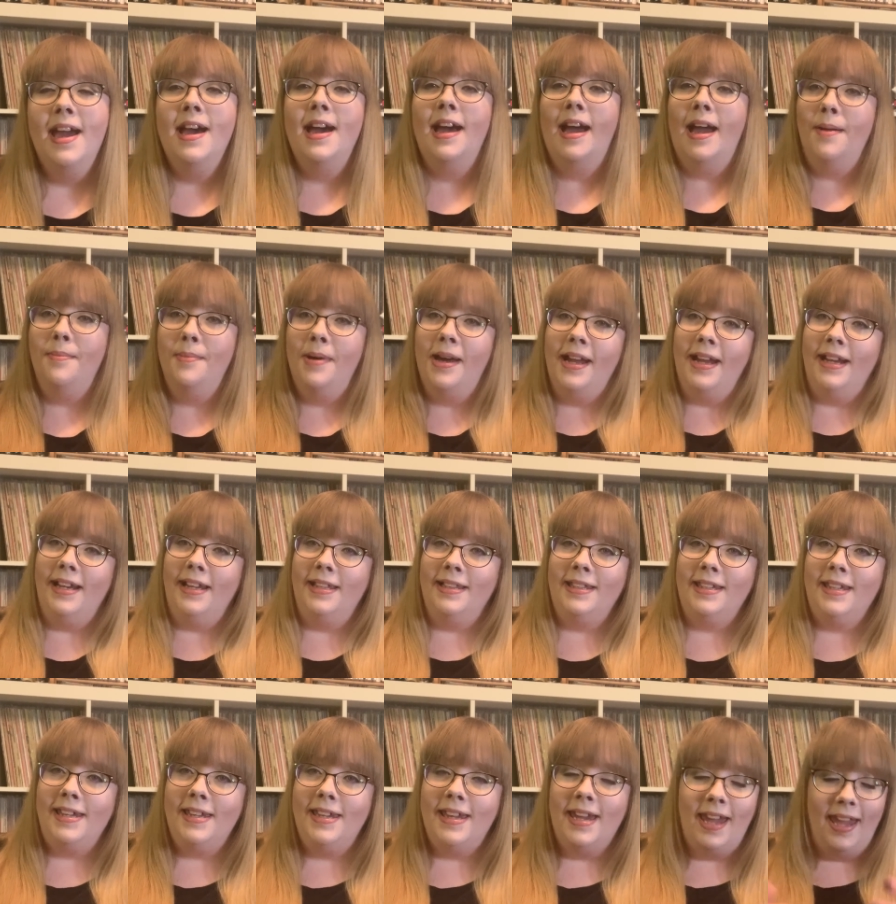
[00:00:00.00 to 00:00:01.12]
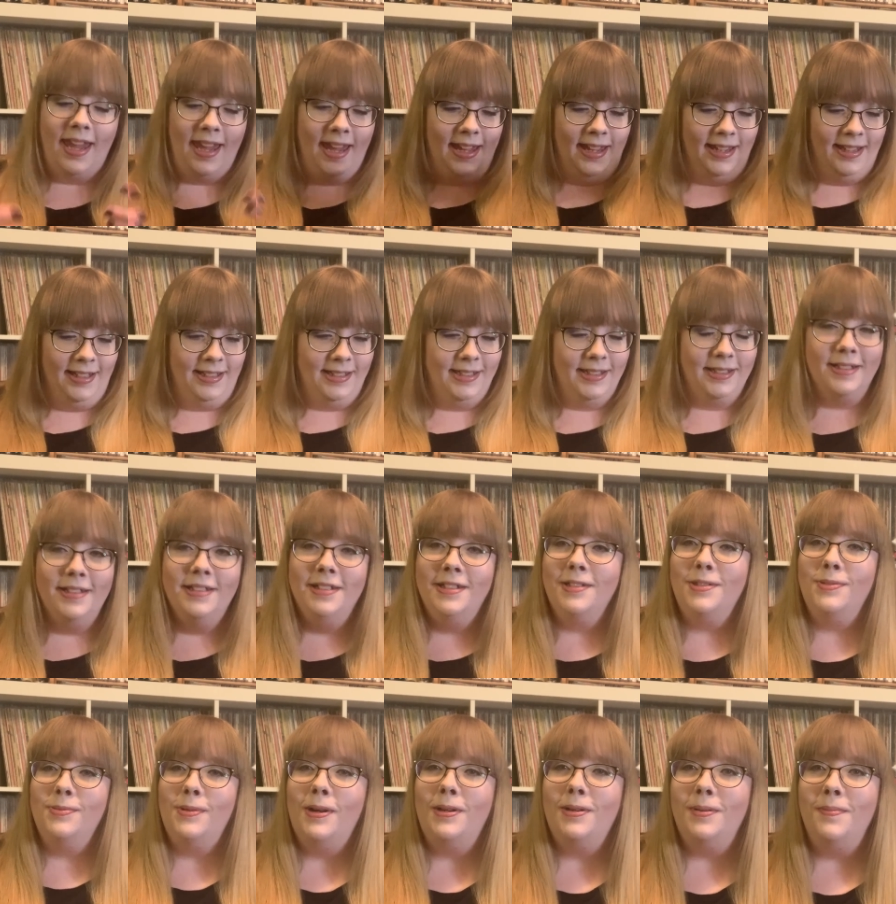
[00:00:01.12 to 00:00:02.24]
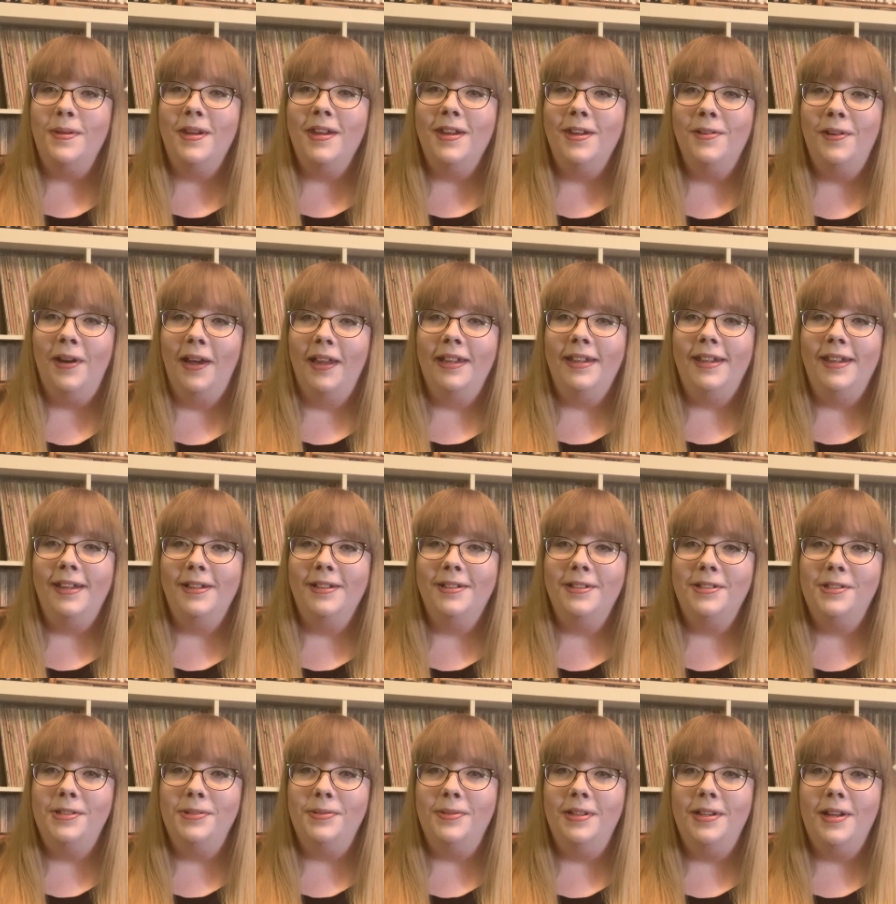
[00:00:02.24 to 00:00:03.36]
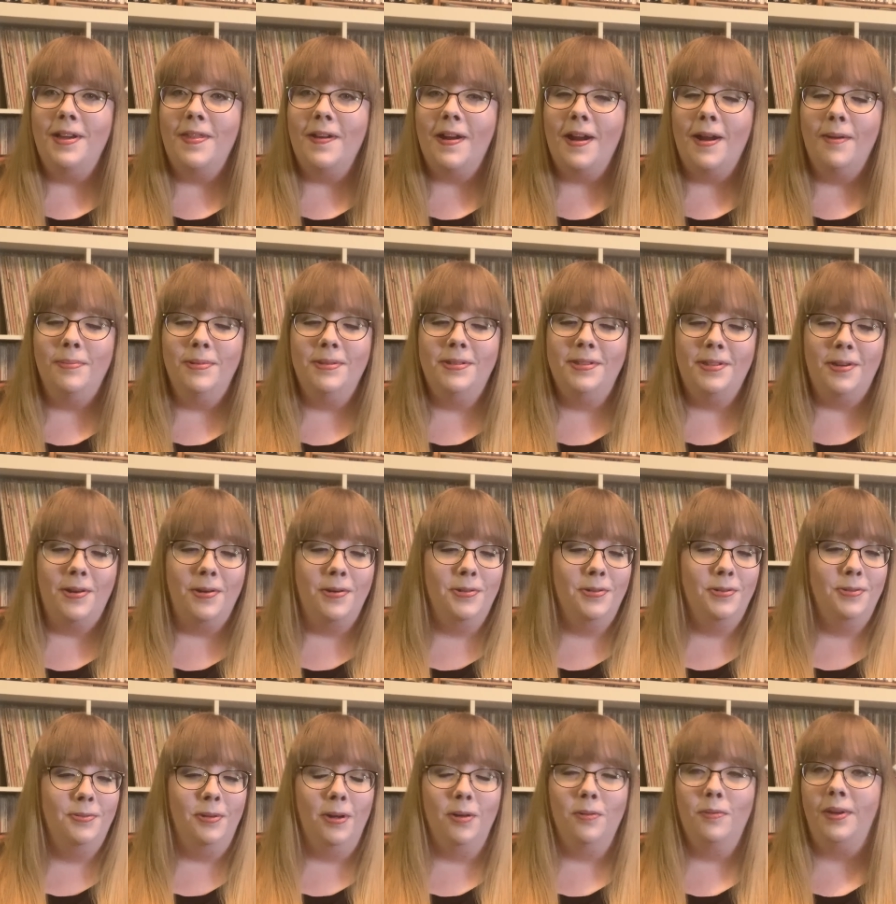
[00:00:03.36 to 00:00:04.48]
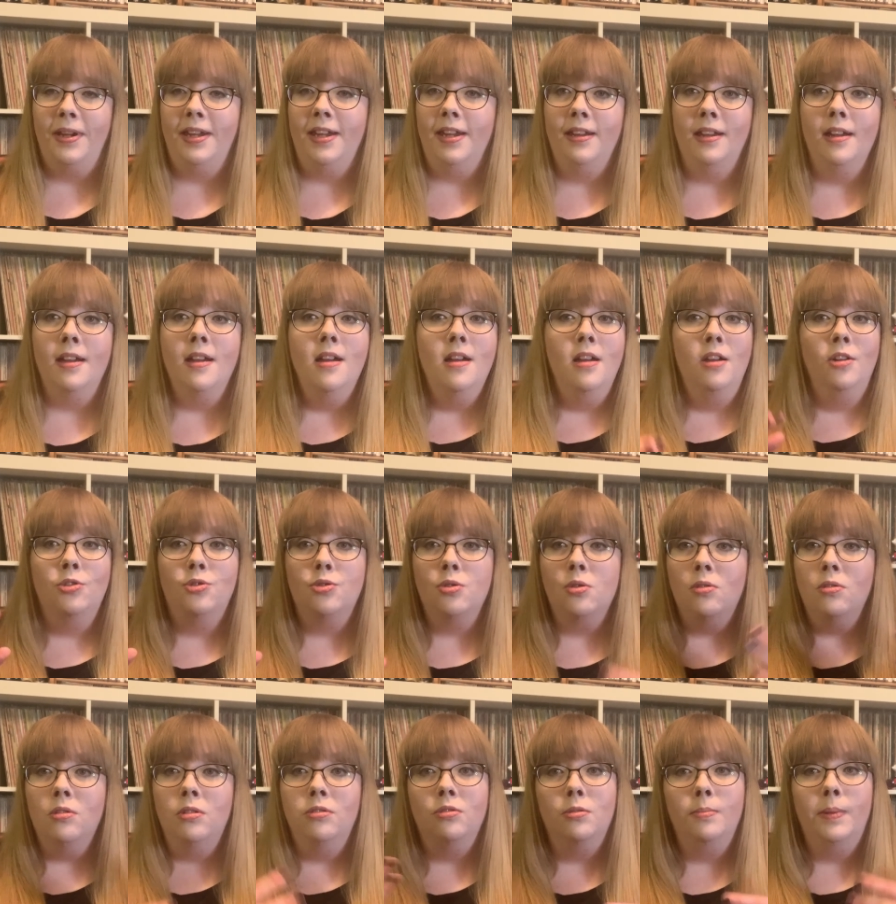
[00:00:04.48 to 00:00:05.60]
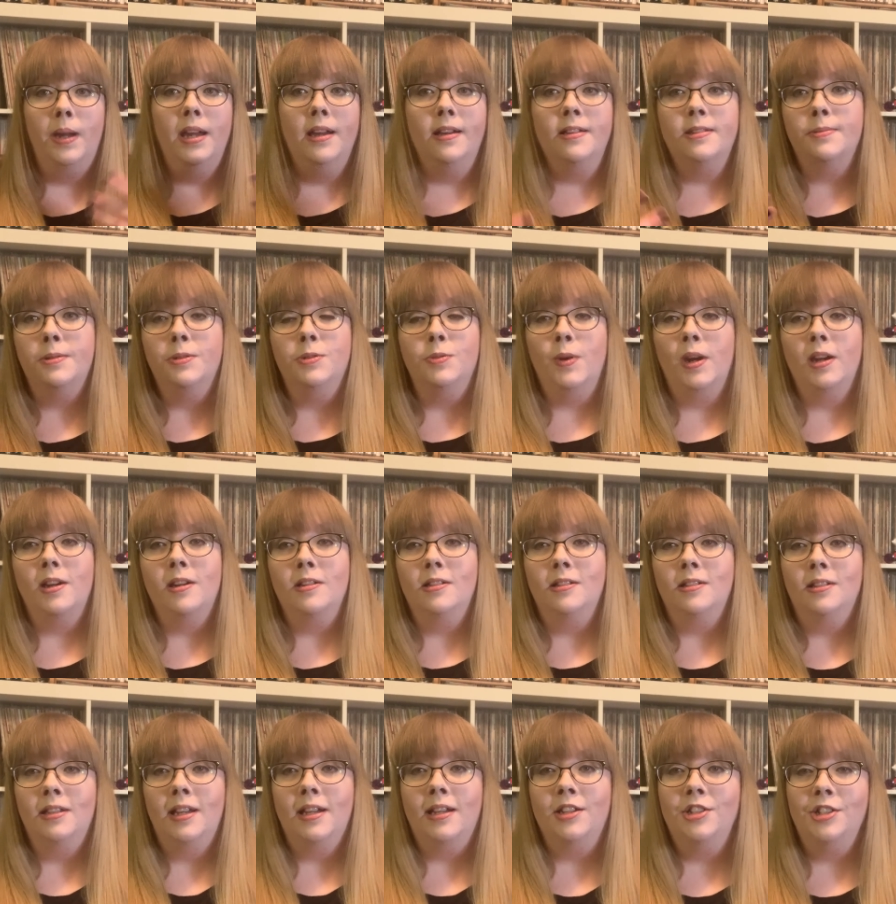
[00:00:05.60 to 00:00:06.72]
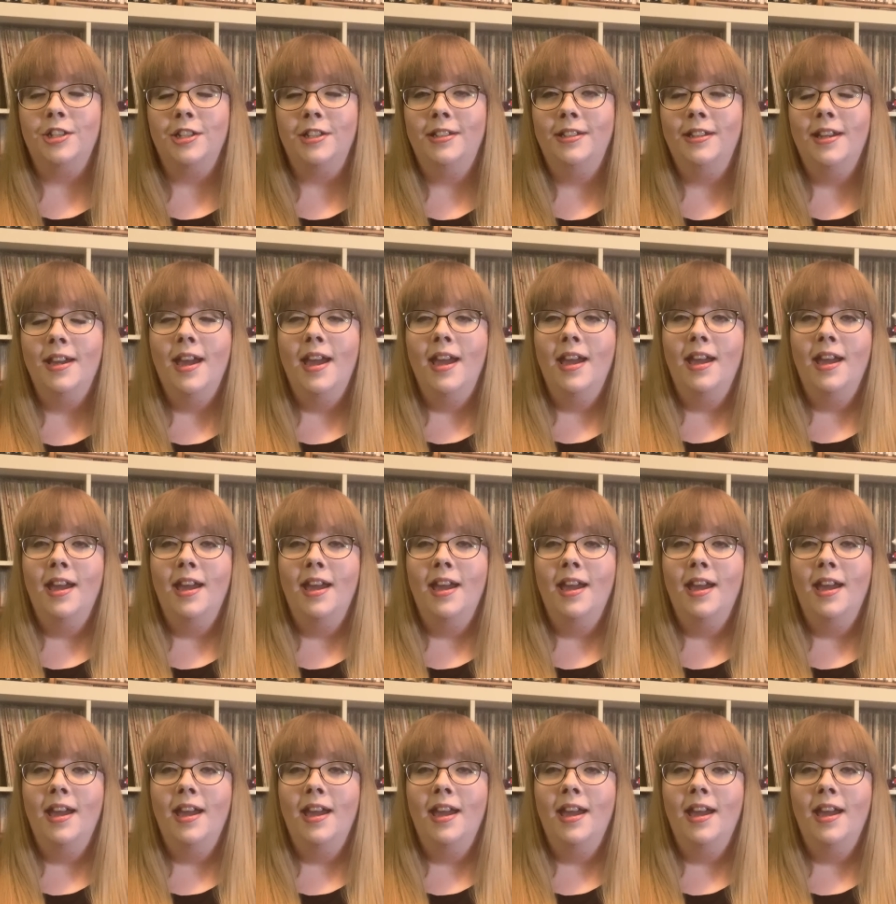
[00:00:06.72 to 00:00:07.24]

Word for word: I'm Heidi Lee and just welcoming you all here to another episode where we troll through my husband's record collection